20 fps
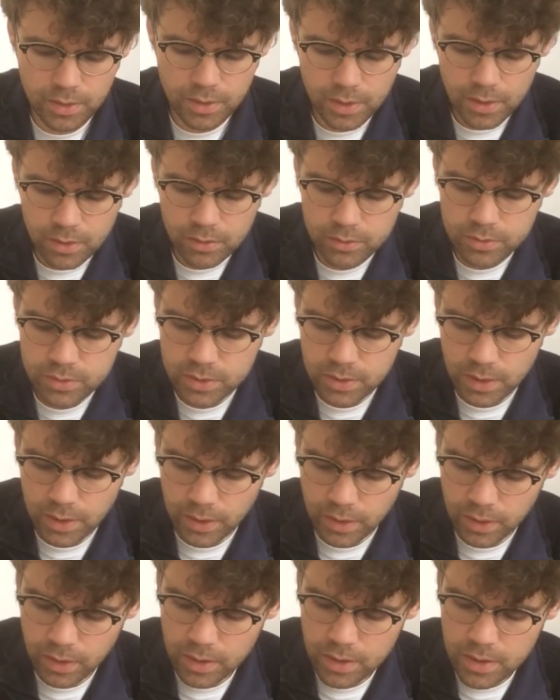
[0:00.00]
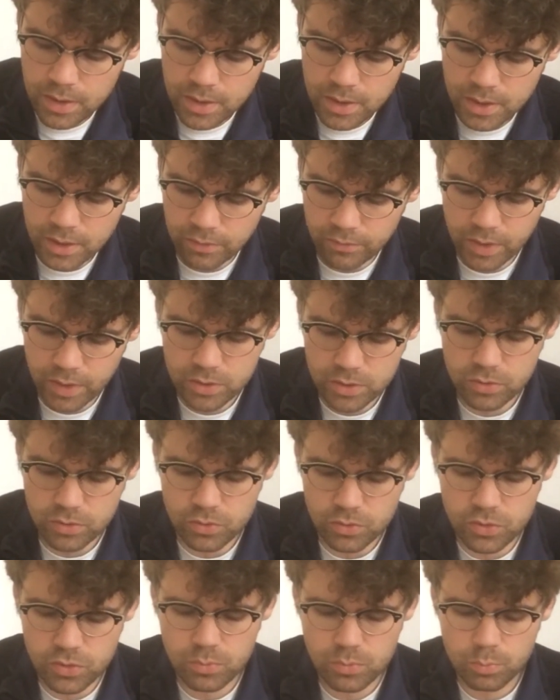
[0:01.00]
He looks like
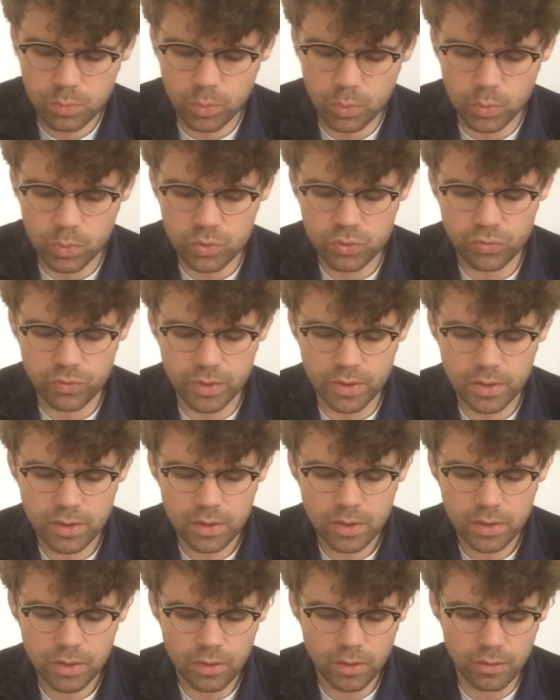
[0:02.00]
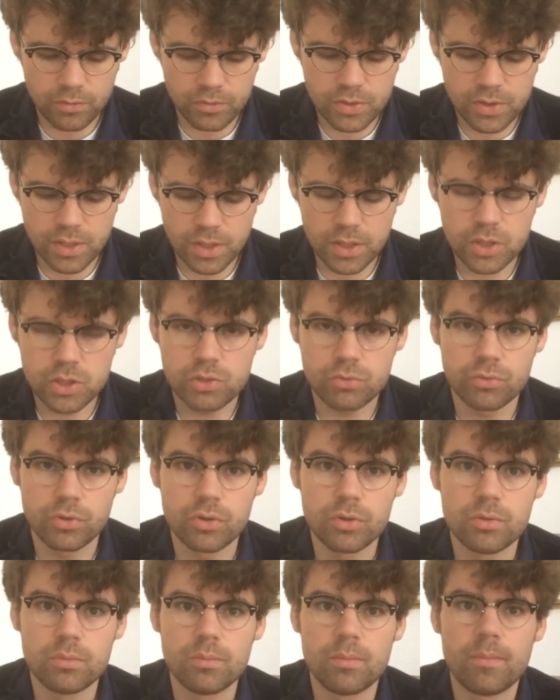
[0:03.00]
Caravaggio's portrait of Saint
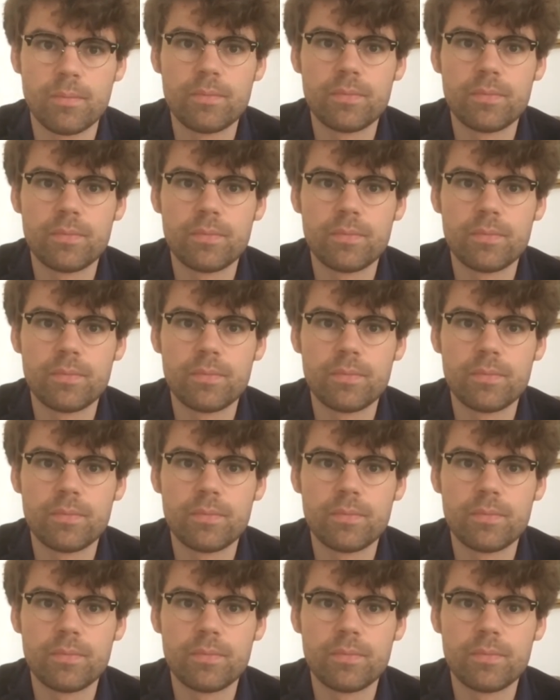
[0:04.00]
Jerome.